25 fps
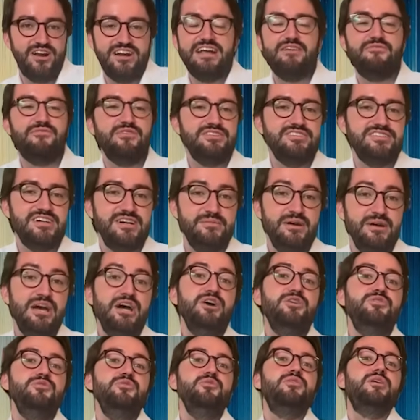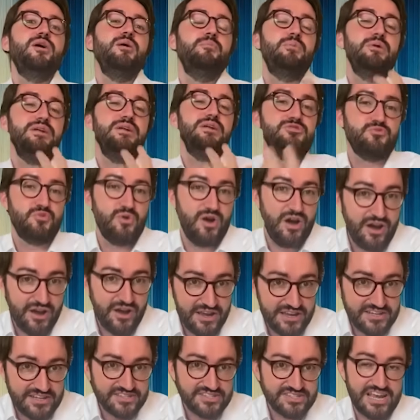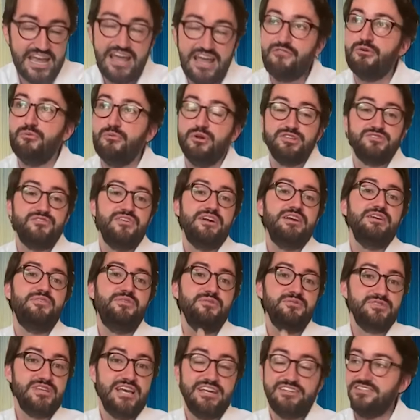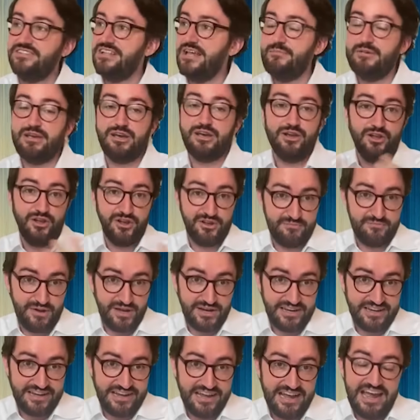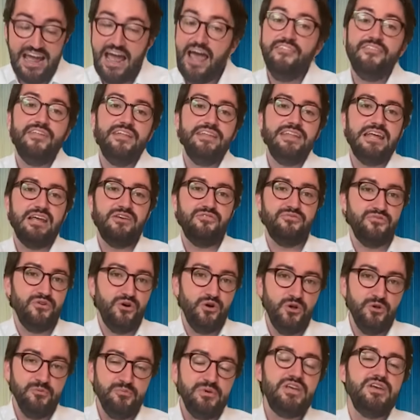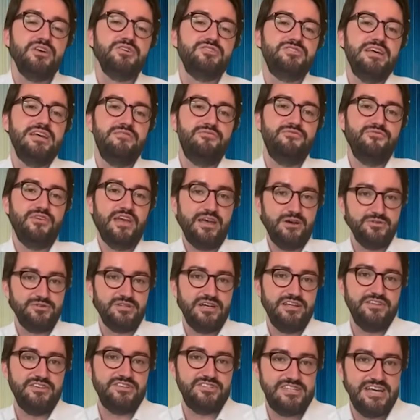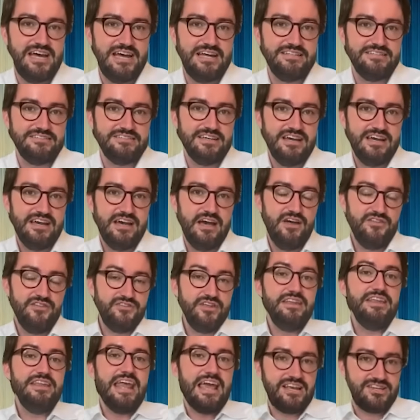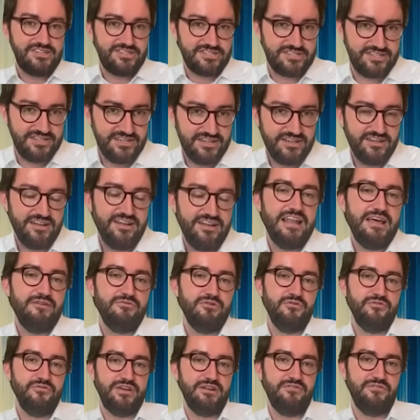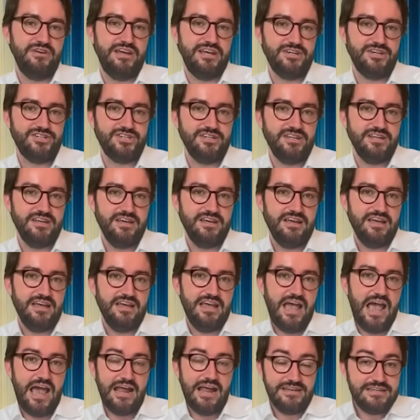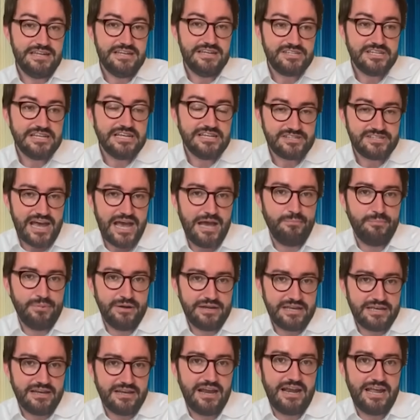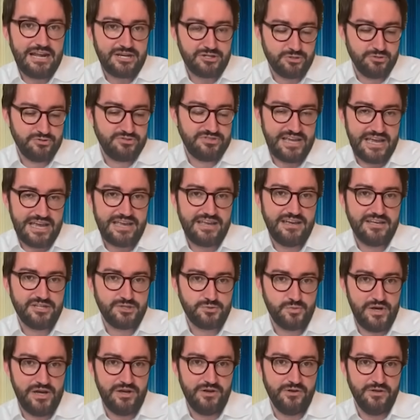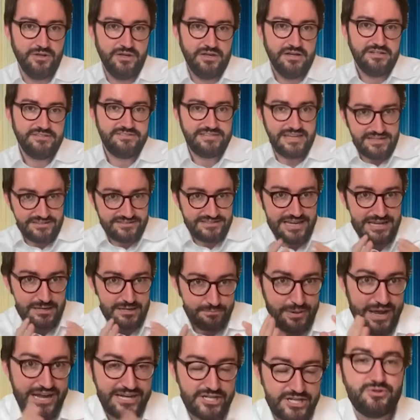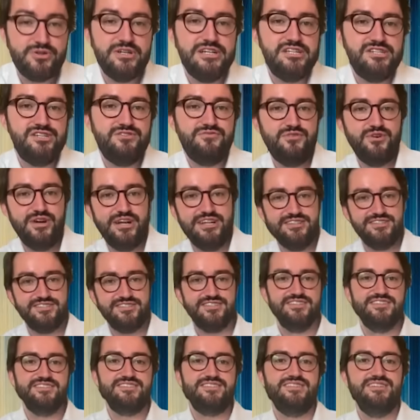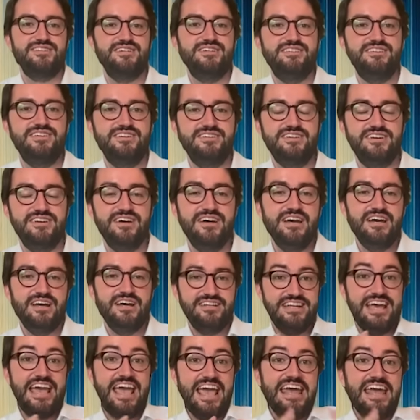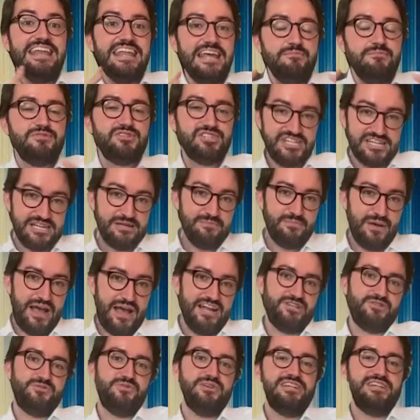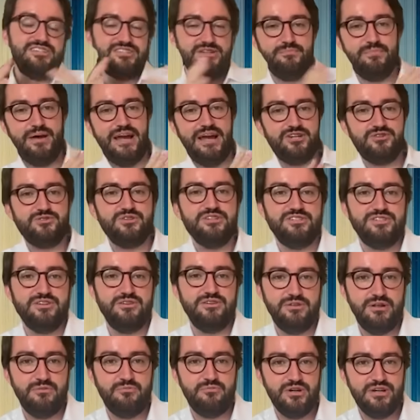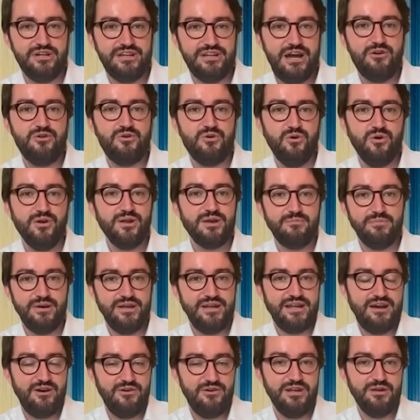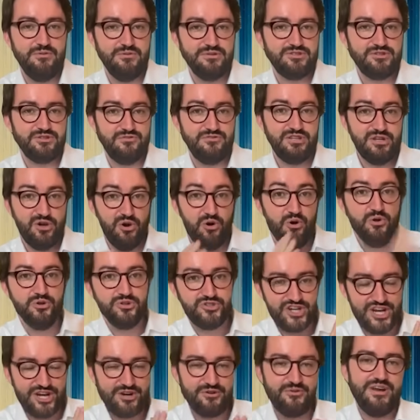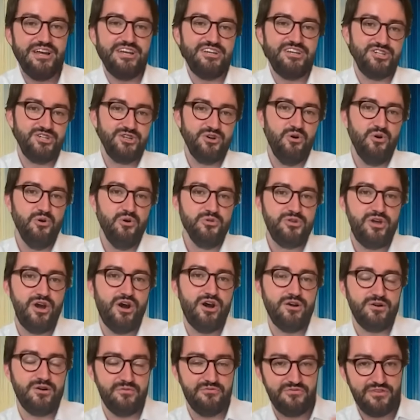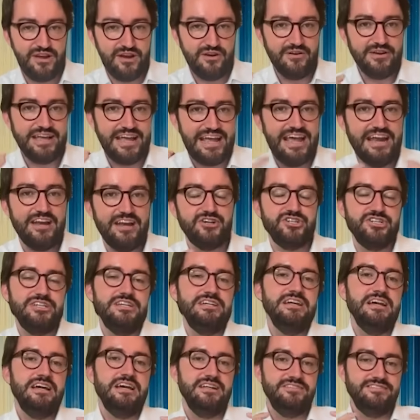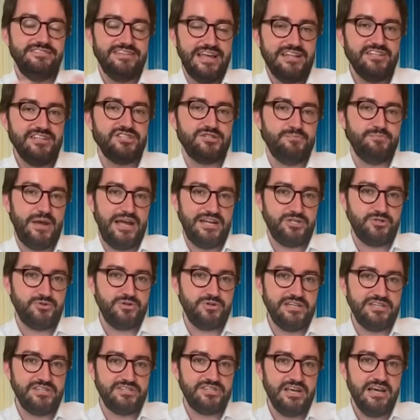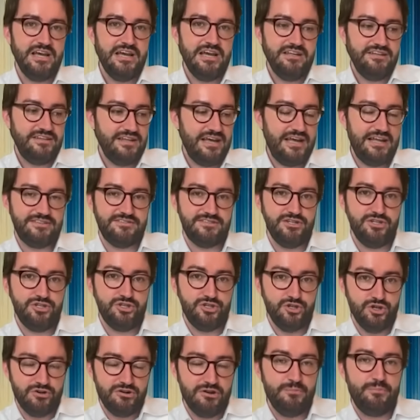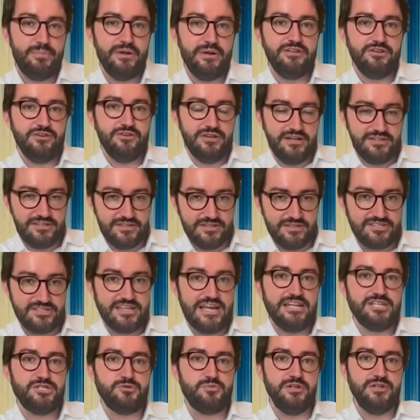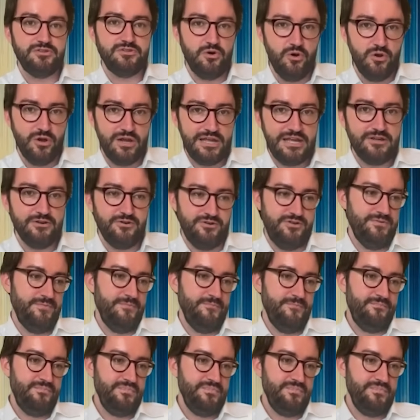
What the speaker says: And every time new companies rise, everyone's very enthusiastic, they make a lot of money, and then they fall because they fail to understand the next level of innovation. And this is happening in electrotech as well. Take batteries, for instance, the NMC batteries, the batteries that we're now calling by now a little bit sort of the old generation, the old guard, very energy dense batteries that Europe and the United States went all in on.